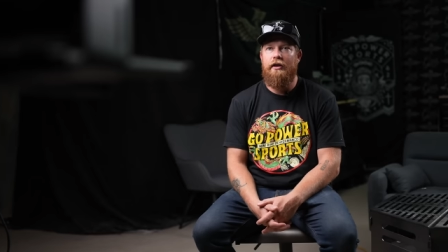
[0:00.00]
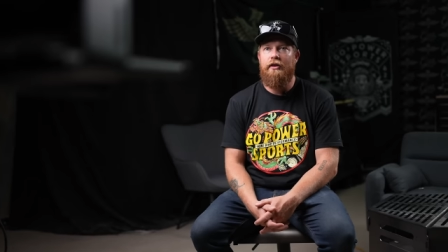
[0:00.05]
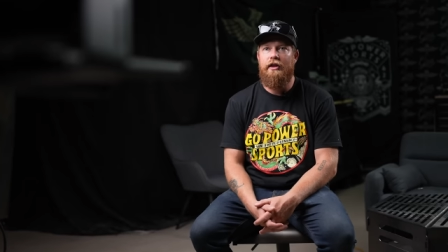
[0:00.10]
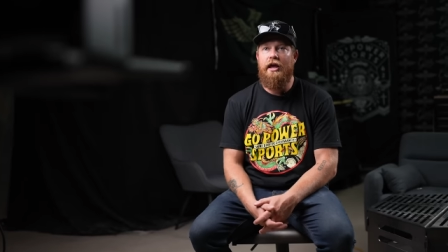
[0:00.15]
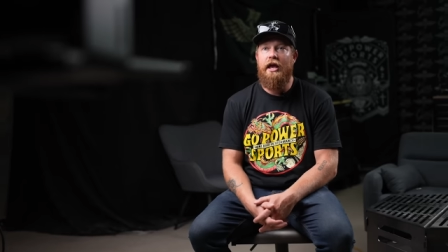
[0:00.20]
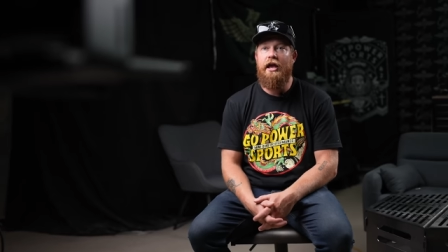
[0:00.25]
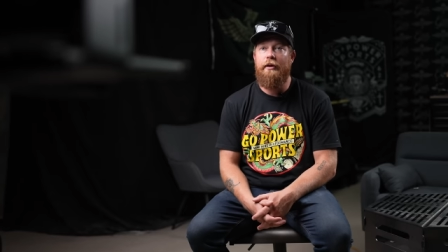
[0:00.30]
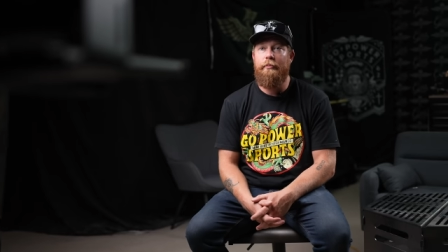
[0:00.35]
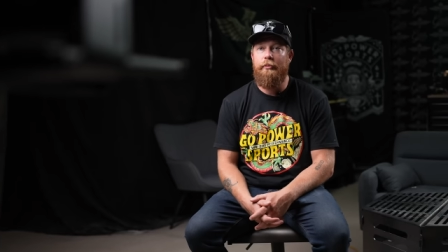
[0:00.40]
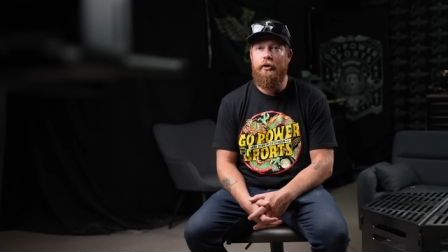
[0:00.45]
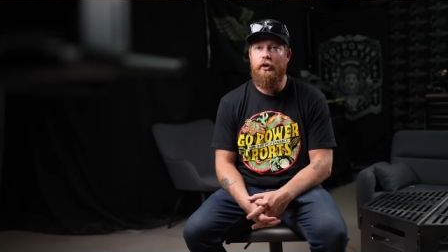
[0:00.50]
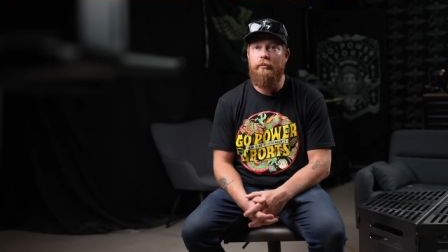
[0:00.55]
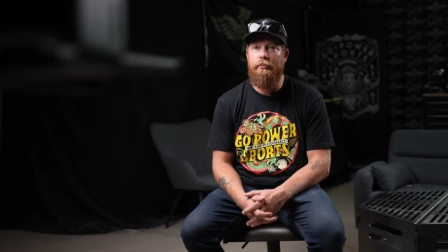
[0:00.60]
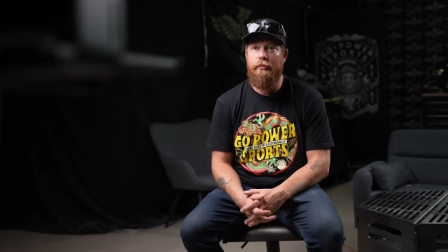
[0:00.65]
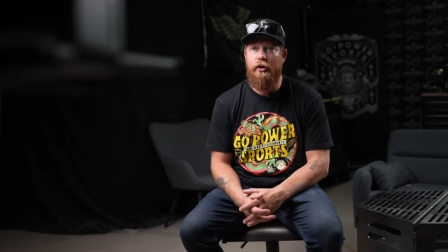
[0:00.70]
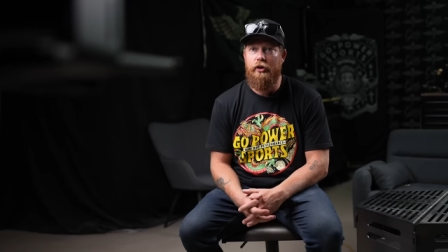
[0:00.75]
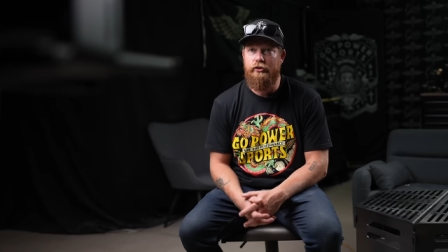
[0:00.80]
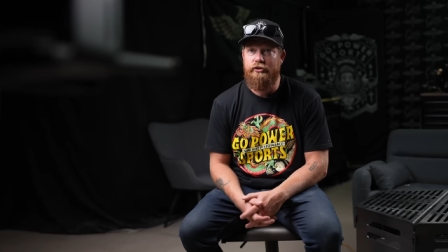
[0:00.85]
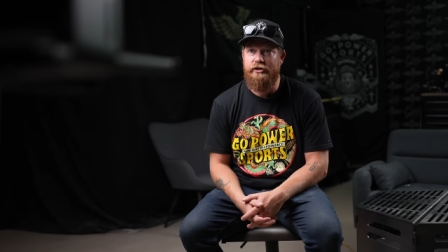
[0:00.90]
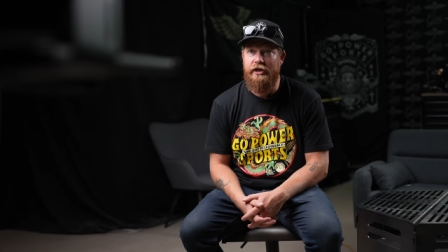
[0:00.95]
The Handbuilt
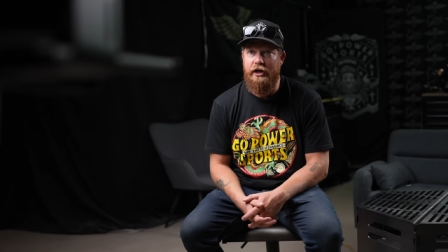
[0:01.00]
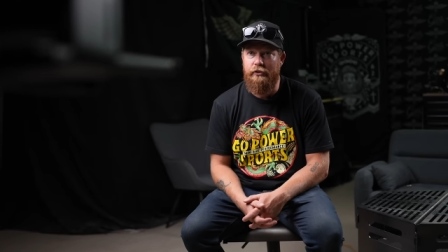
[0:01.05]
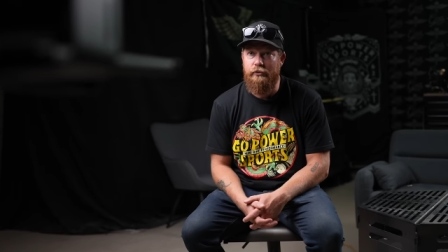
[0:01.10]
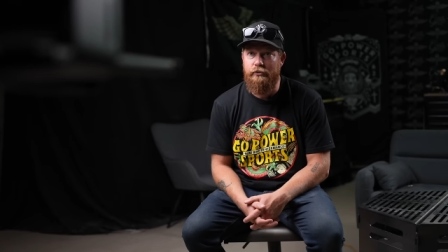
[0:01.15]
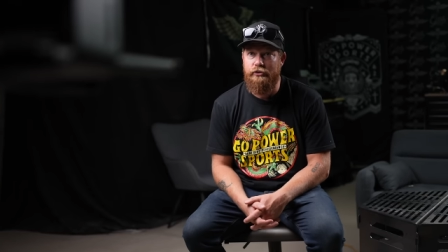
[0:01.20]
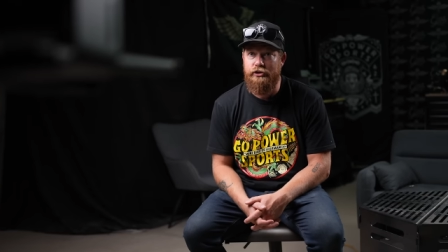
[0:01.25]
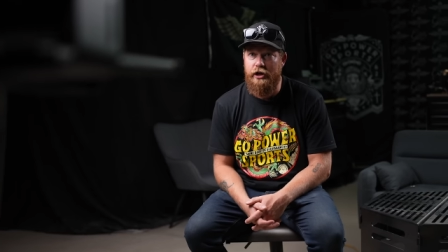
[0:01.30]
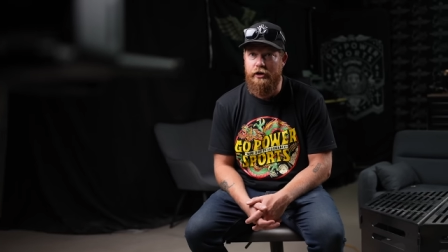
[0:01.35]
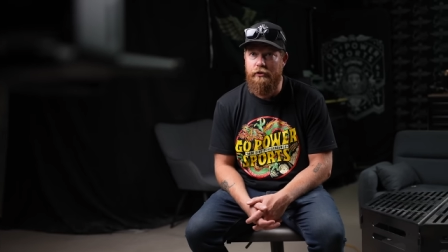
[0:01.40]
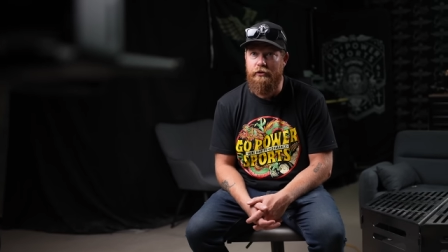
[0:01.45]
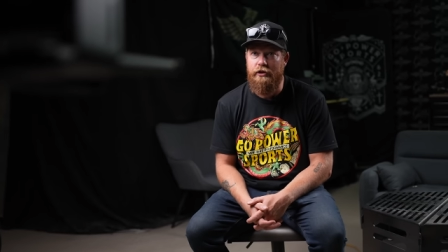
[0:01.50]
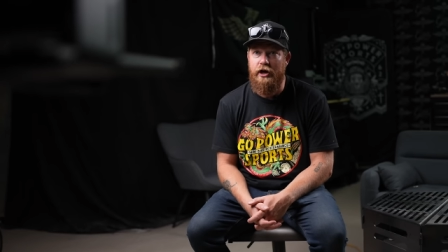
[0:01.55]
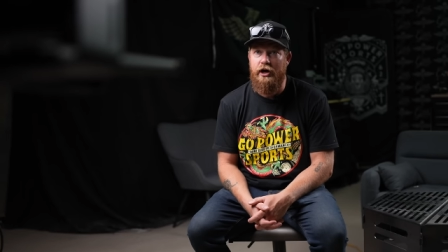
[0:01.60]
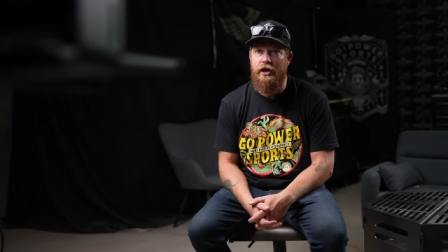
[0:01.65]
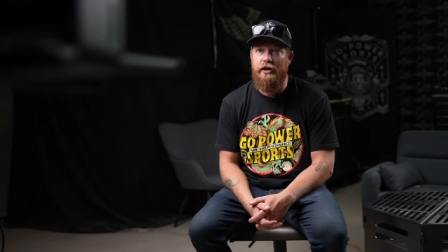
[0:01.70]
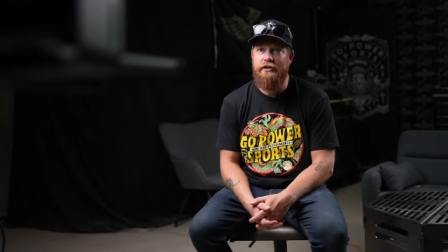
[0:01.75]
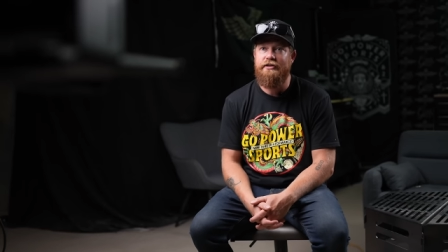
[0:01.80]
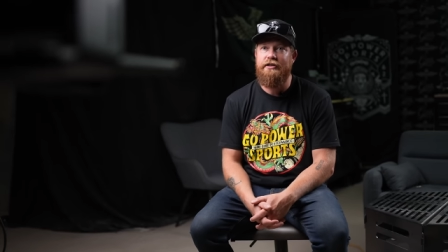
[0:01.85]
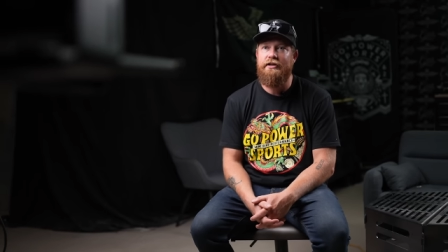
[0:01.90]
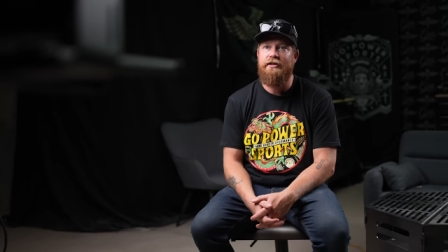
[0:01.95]
Motorcycle Show in
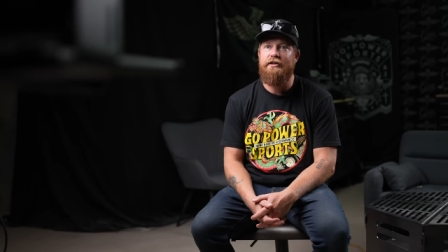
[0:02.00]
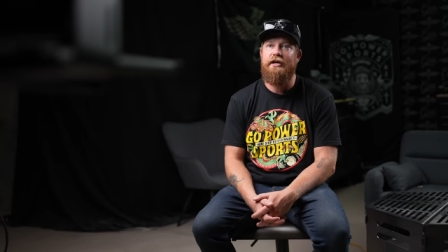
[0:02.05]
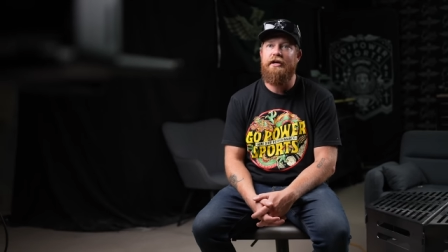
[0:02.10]
Austin,